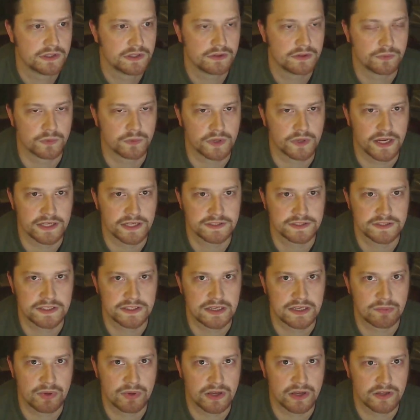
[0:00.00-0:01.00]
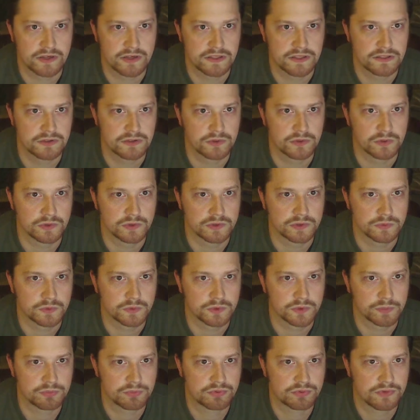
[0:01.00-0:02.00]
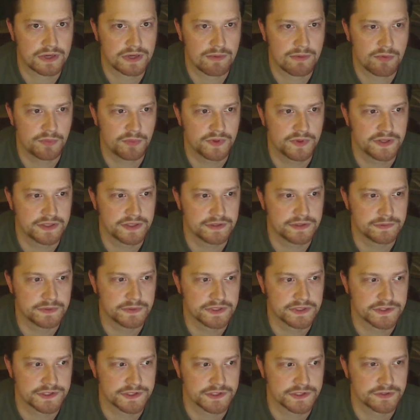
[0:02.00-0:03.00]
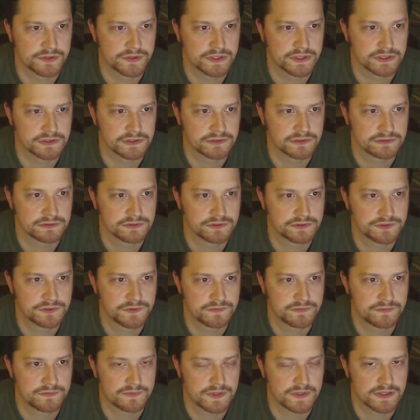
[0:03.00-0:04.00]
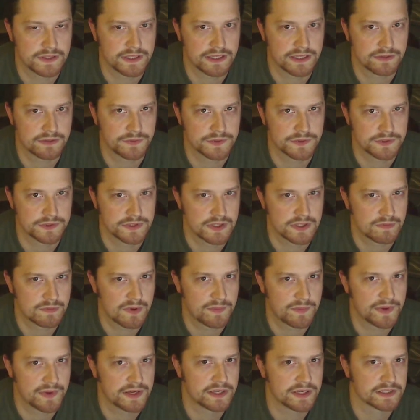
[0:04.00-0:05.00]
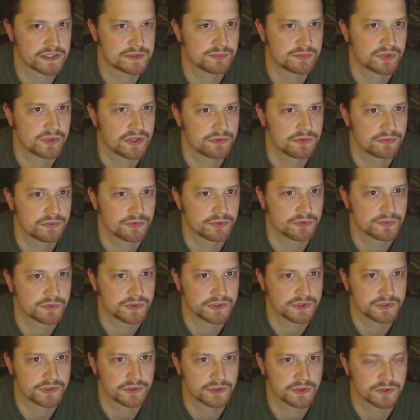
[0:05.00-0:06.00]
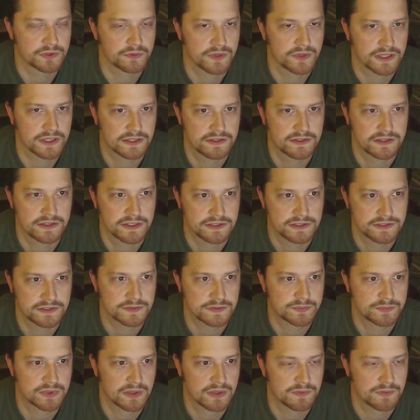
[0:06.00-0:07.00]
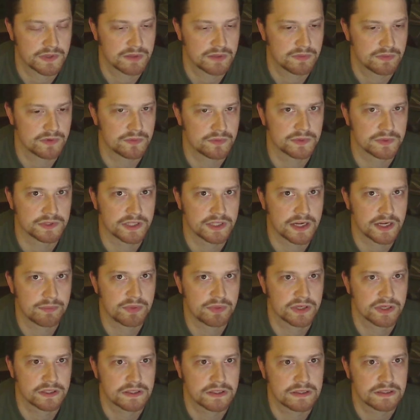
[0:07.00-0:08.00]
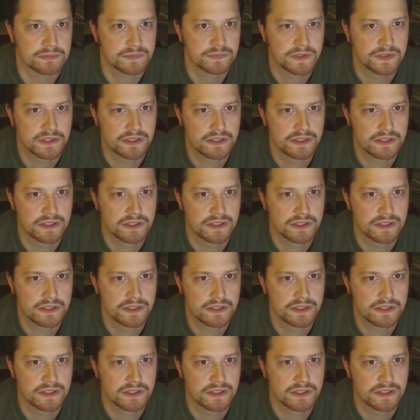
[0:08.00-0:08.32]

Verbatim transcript: were asking about it or were probably considering that that was going to be my next playthrough, well, you're correct. That is probably going to be the one that I pick up.